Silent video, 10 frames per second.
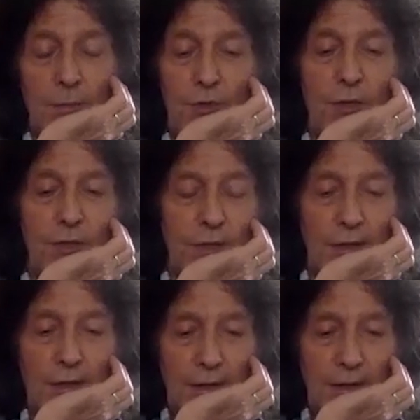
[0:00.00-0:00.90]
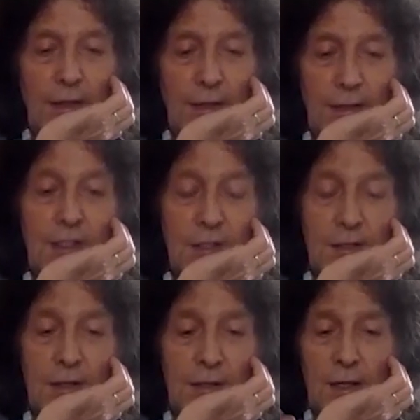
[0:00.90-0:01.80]
driven. This
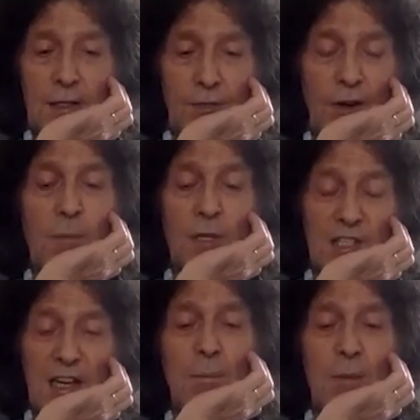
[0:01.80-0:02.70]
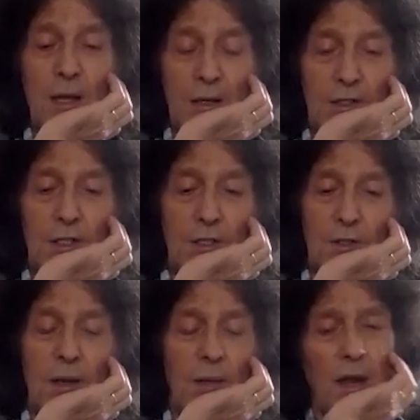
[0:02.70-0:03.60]
it's very much in me to do it.
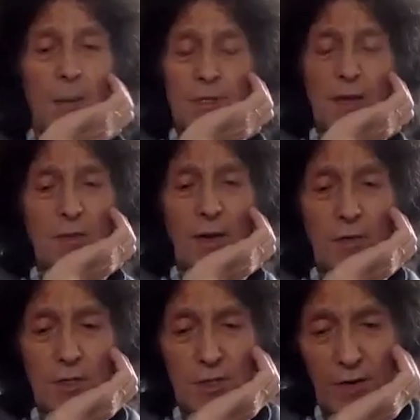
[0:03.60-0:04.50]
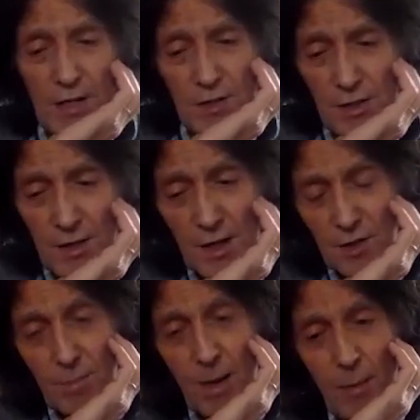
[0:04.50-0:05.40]
I mean, I'm 75 years of age. You know, I
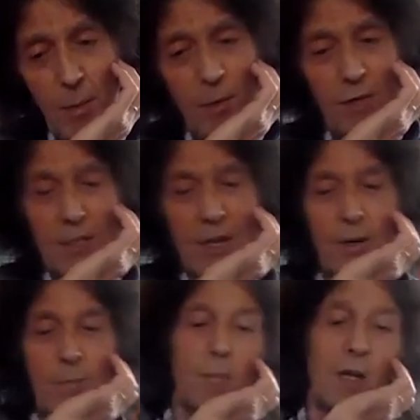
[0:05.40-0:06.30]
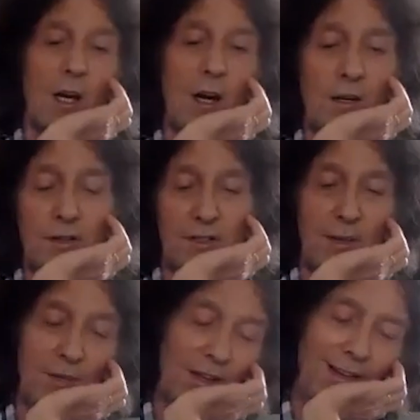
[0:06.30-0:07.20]
should maybe be retired and become a gardener or something
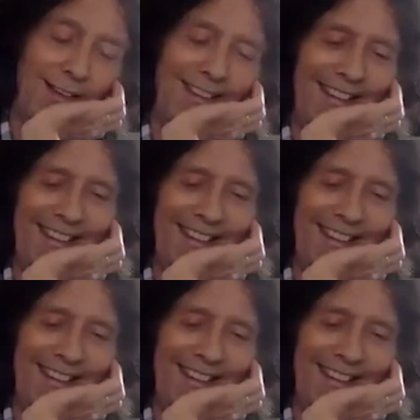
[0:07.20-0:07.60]
well,